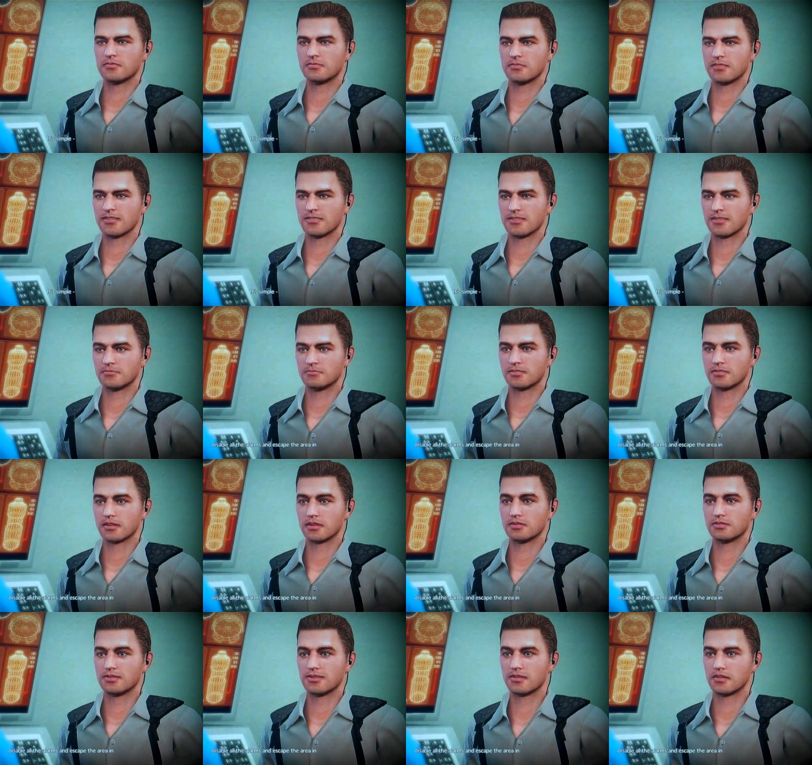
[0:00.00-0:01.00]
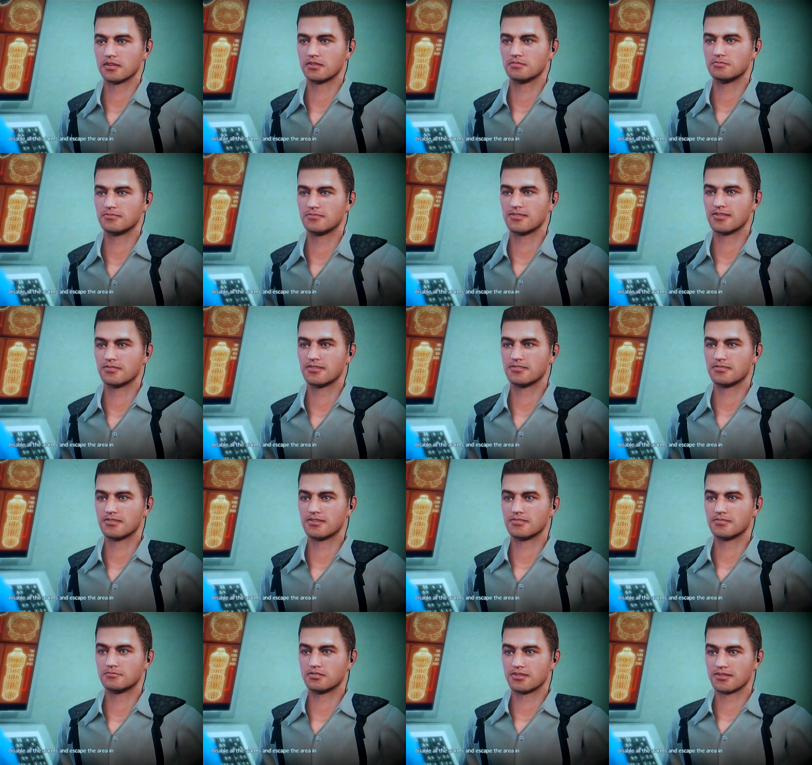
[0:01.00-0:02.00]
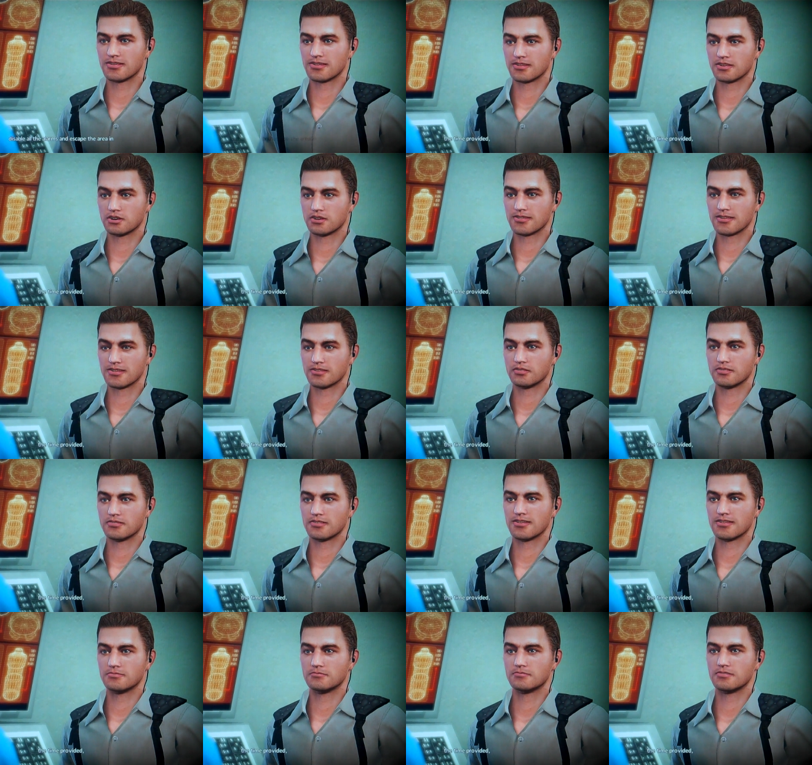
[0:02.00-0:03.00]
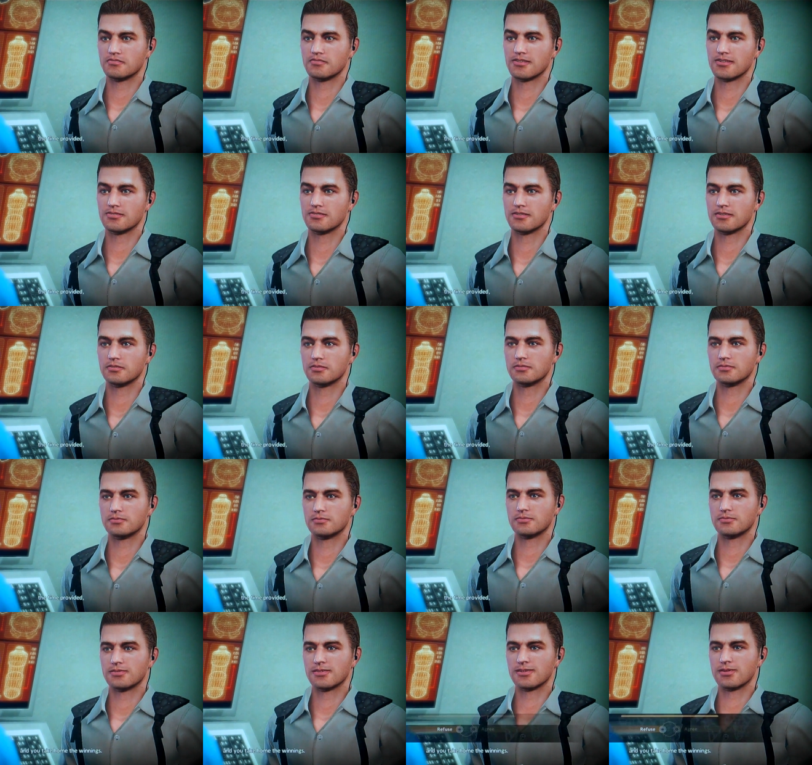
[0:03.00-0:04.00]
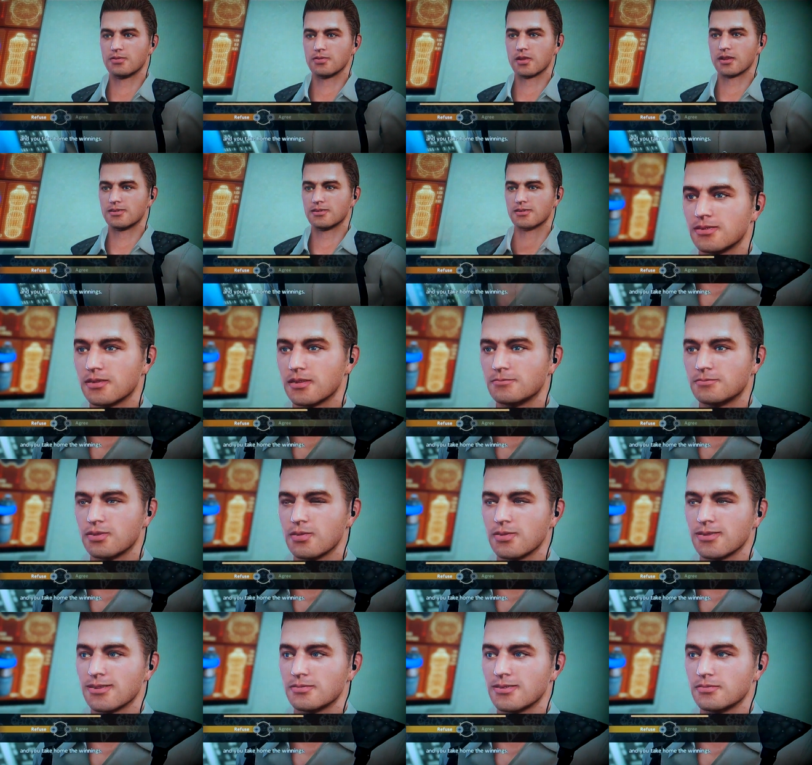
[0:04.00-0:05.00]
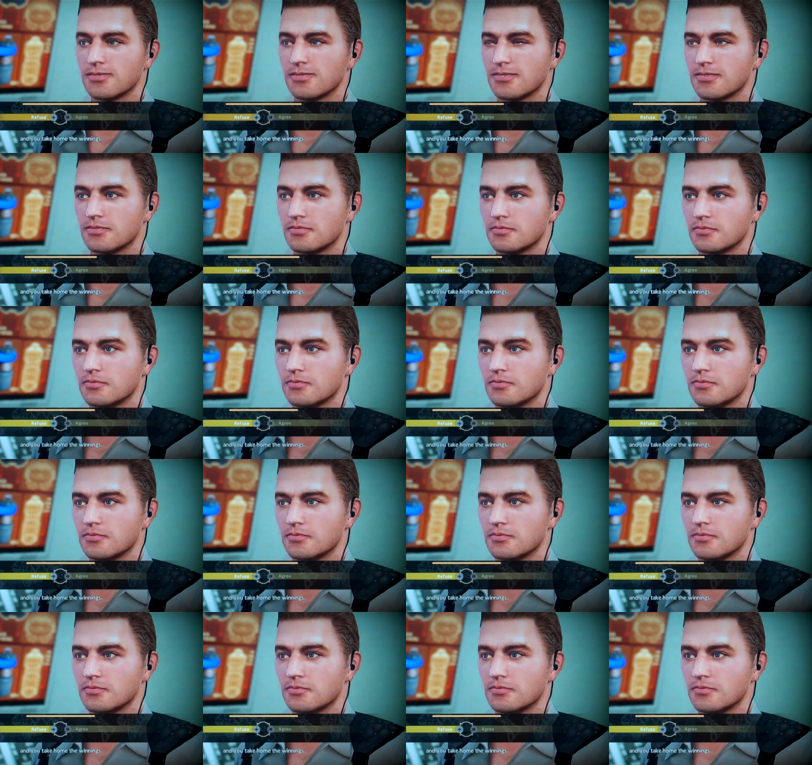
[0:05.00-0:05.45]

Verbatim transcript: Disable all the alarms and escape the area in the time provided, and you take home the winnings.